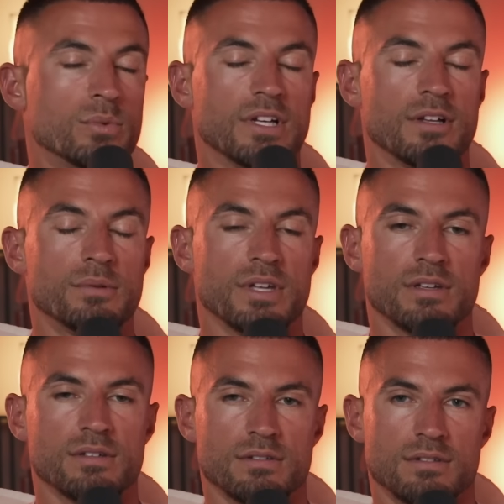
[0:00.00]
with the clothing.
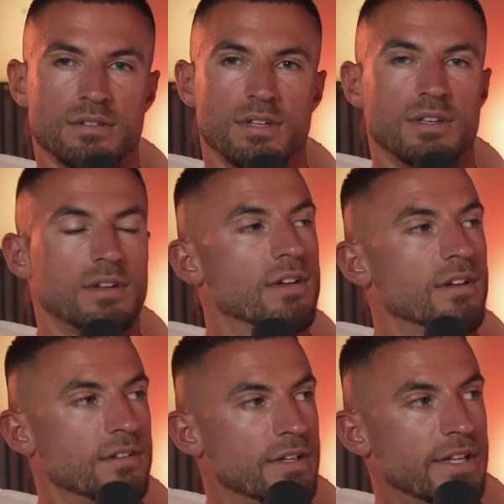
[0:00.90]

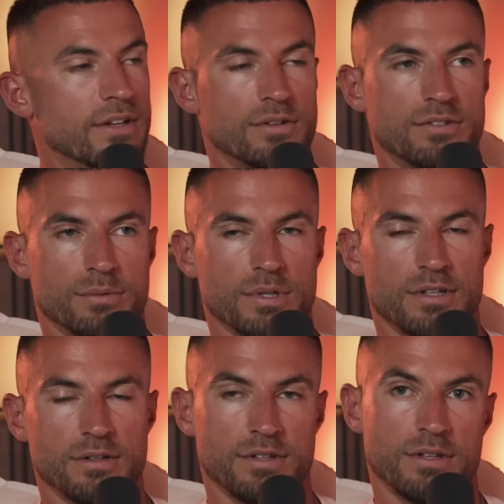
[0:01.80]
Nearly got into
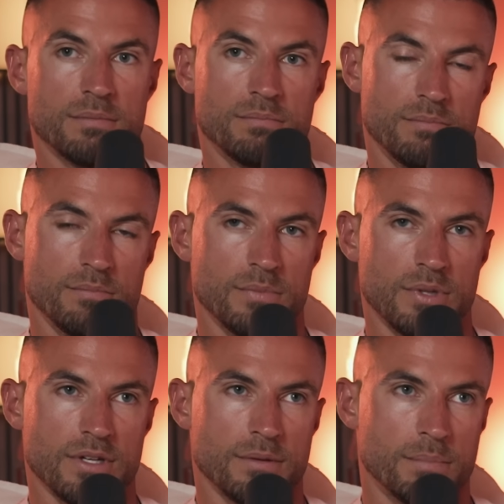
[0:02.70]

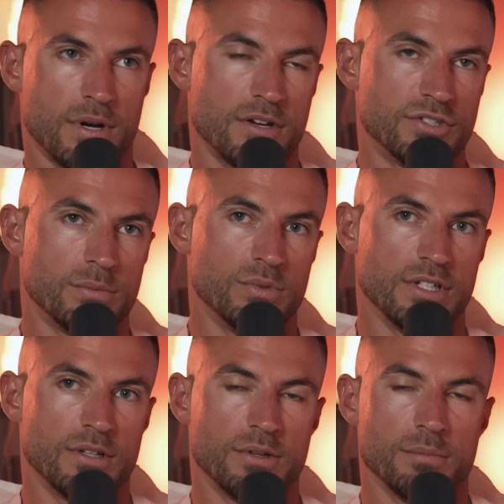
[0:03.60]
the partnership with the
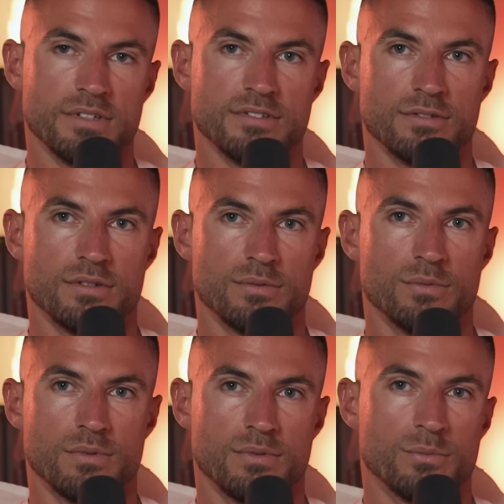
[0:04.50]
clothing business,
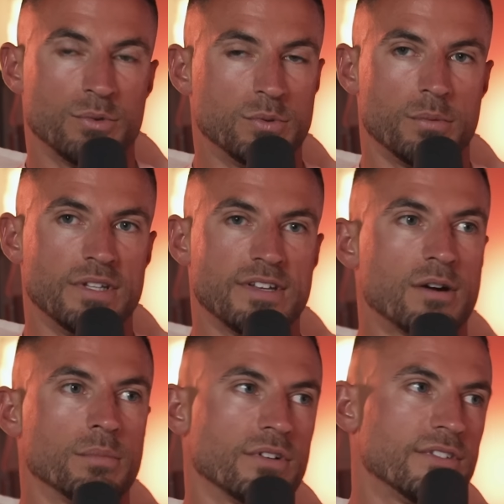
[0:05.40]
which would have been
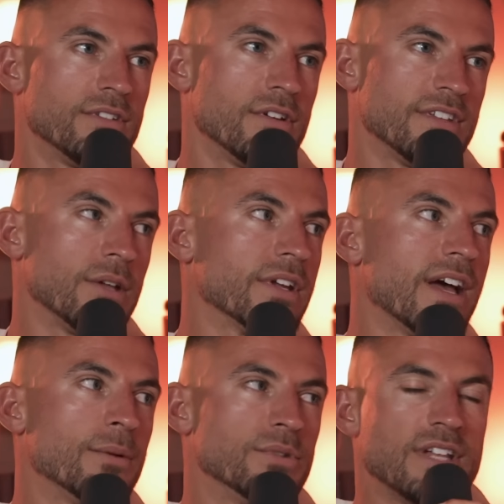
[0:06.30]
terrible because it turns out the
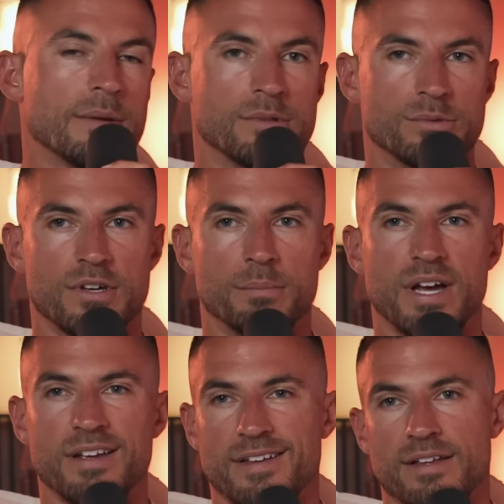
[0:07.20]
guy was an absolute
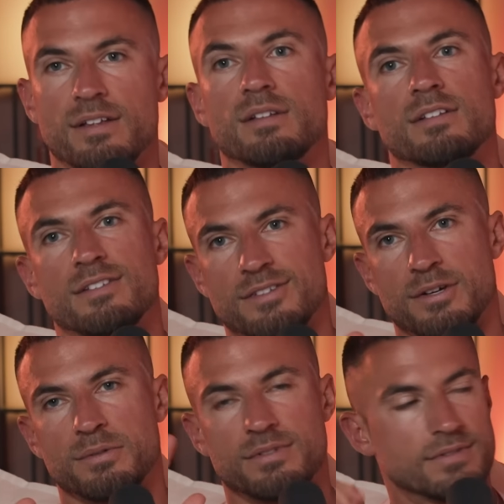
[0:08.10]
scumbag. So
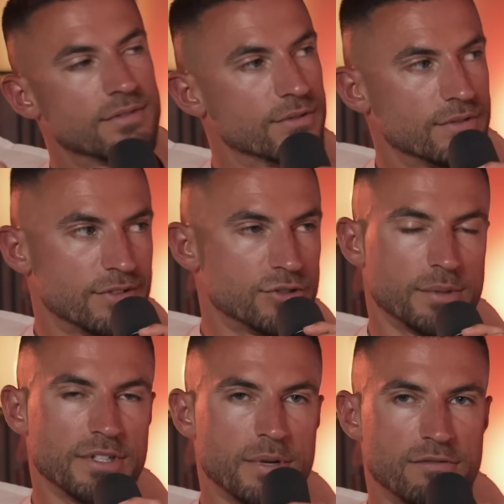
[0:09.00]
good job
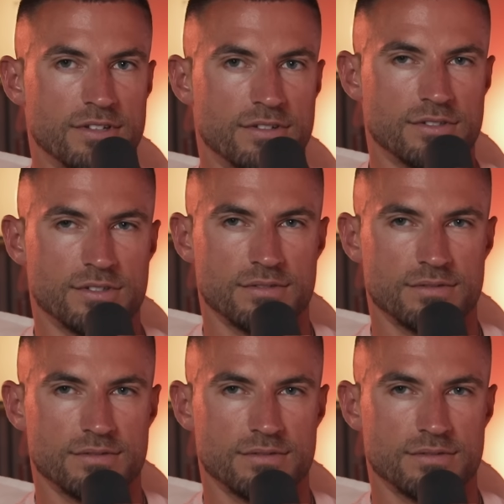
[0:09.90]
I did my research.